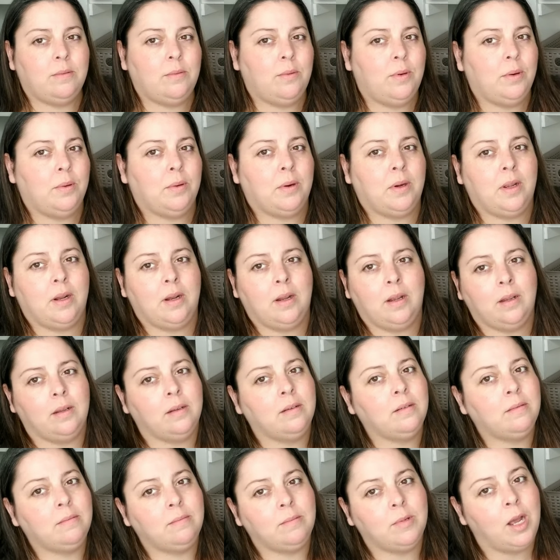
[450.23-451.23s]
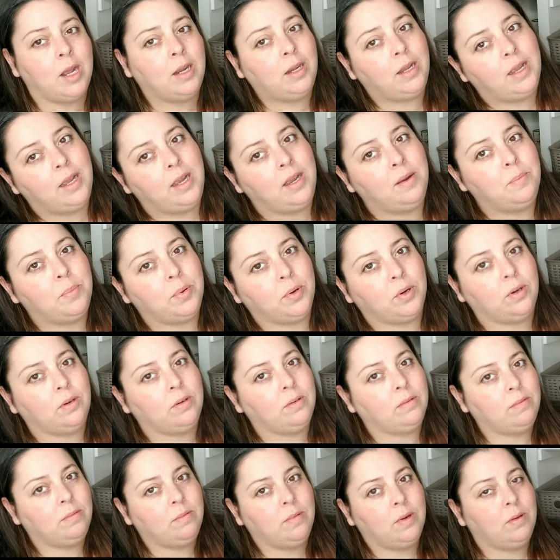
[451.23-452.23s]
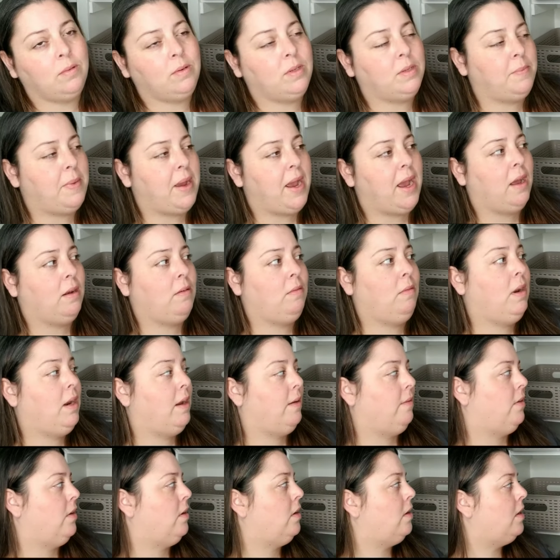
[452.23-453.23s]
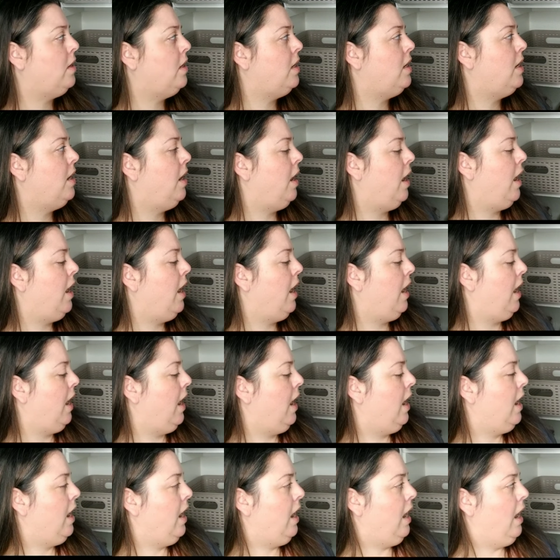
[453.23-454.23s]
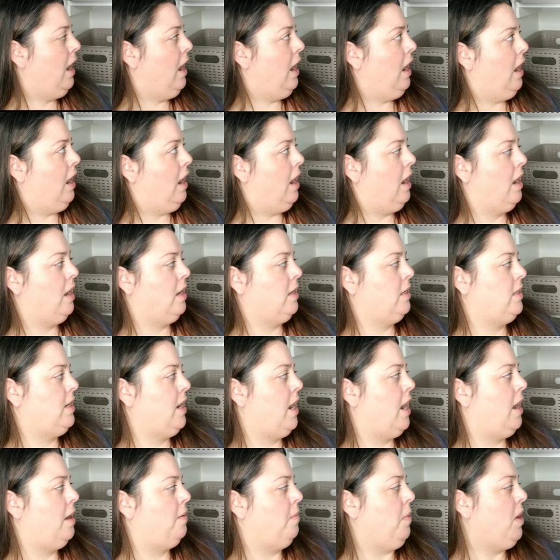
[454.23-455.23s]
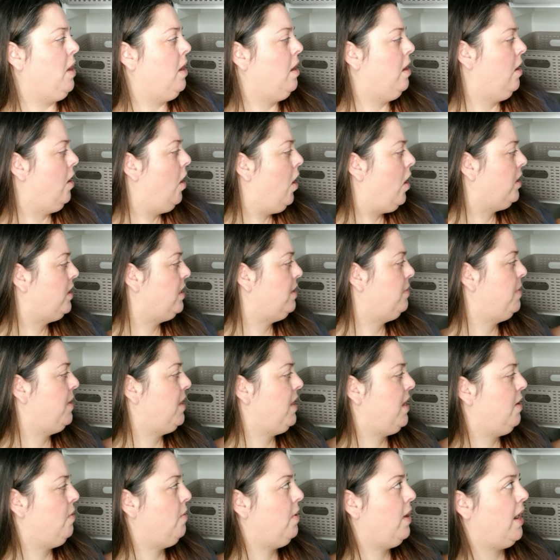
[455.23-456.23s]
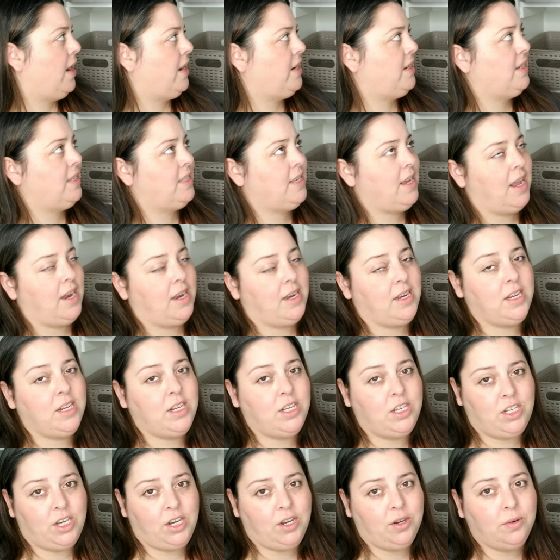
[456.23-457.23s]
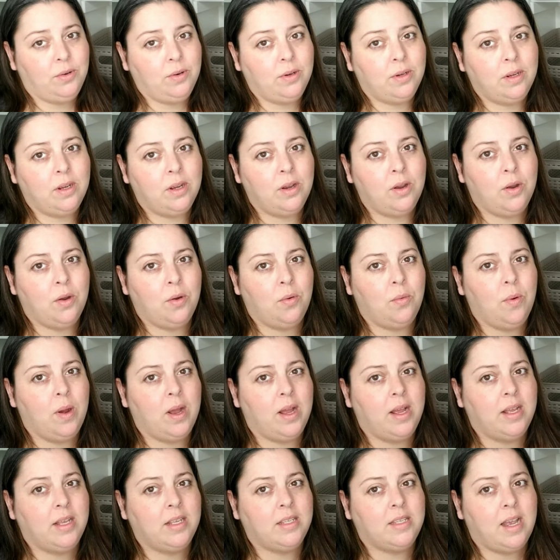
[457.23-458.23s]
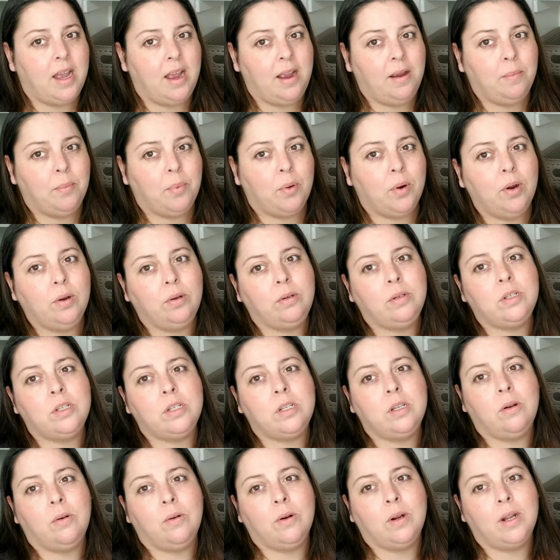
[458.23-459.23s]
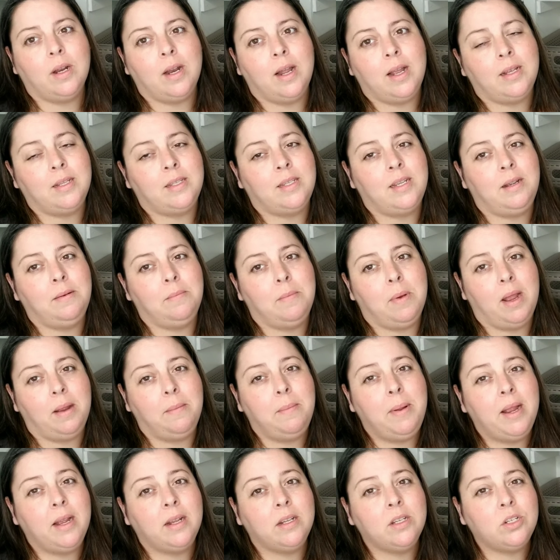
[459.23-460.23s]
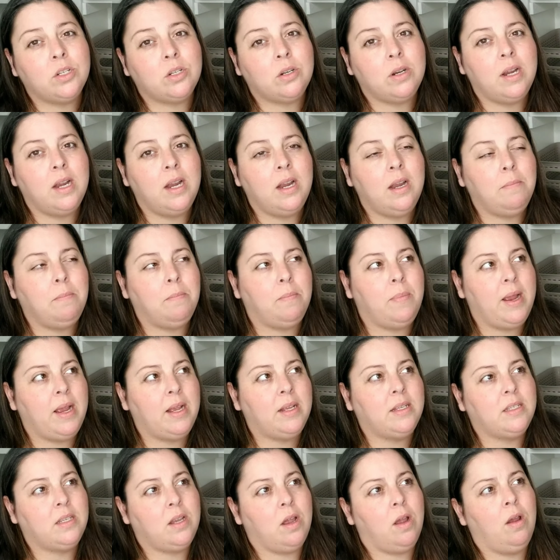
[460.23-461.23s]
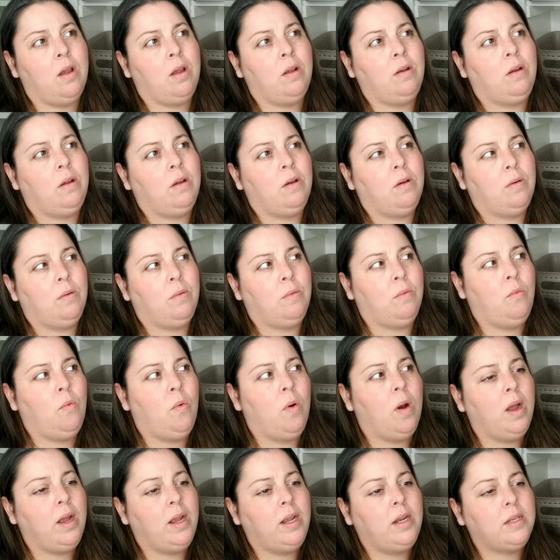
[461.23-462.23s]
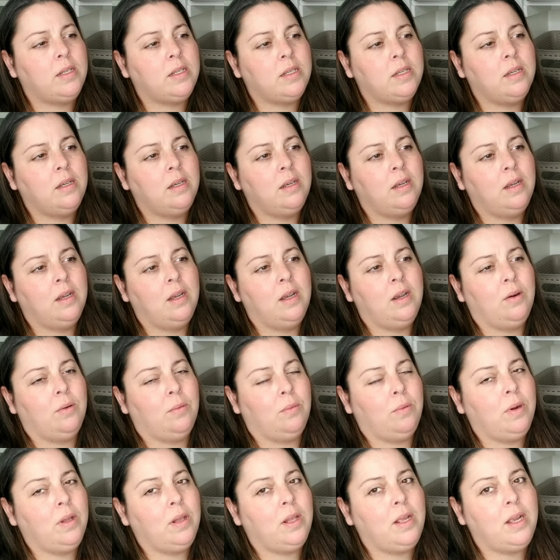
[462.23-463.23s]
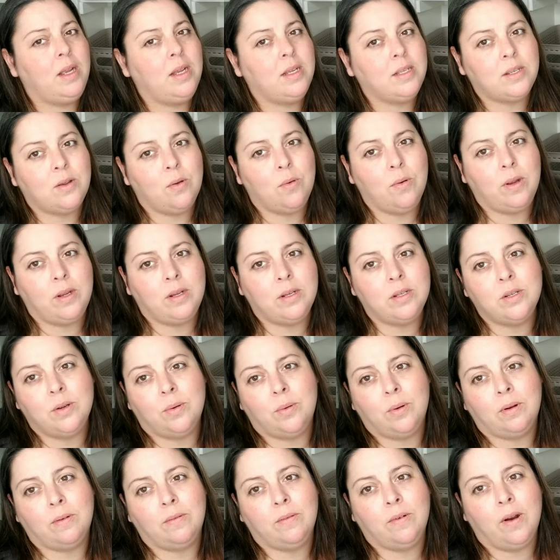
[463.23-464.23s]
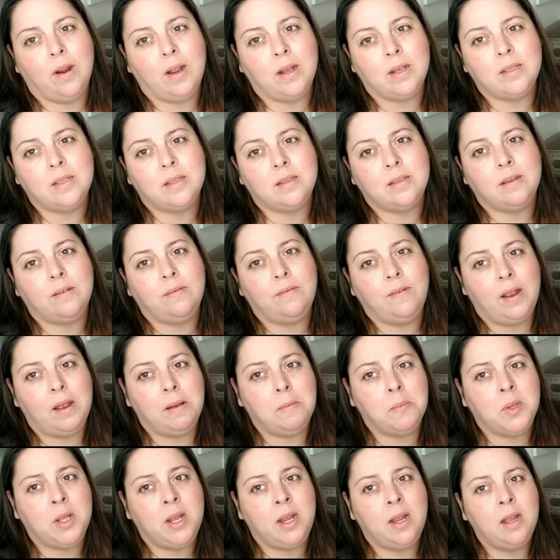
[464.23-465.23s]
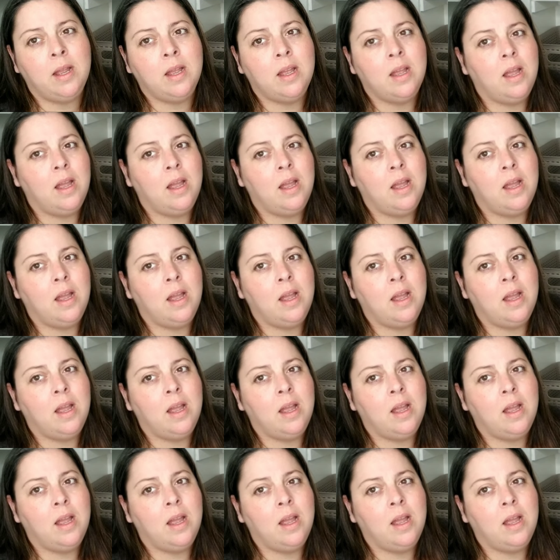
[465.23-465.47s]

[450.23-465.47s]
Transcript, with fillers: we were gonna not keep or what was bad, whatever. And um, ultimately what I decided to do was I approached organizing my pantry based on what really is going to work for us as a family.